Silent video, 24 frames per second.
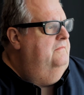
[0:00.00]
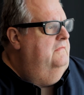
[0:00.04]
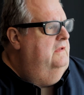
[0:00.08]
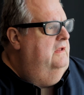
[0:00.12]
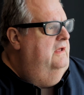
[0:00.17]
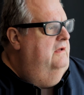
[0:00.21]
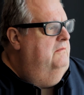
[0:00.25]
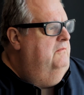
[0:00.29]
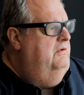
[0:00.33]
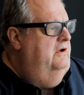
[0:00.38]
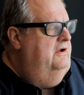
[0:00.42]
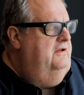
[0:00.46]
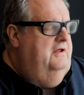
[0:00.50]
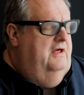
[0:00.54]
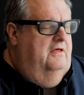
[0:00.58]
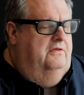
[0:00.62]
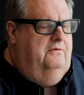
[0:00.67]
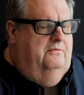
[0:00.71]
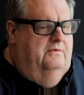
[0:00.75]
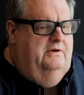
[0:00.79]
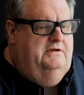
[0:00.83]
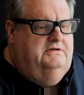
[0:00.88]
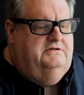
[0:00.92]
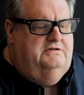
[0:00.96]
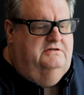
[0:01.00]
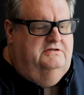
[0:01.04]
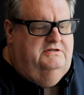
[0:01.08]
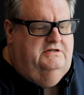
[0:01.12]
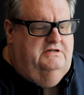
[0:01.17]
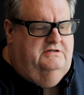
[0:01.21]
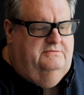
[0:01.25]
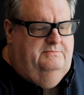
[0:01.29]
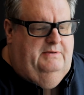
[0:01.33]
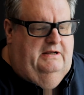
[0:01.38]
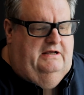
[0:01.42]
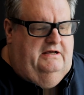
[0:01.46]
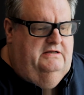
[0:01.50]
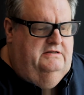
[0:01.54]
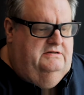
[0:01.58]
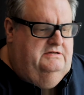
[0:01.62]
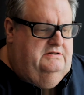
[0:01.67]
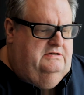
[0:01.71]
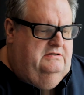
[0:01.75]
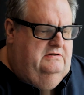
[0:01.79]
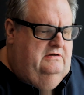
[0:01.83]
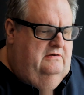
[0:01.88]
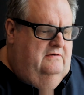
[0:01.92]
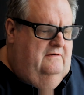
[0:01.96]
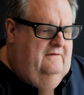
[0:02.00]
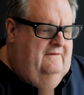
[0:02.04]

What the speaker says: And one of the other reasons is because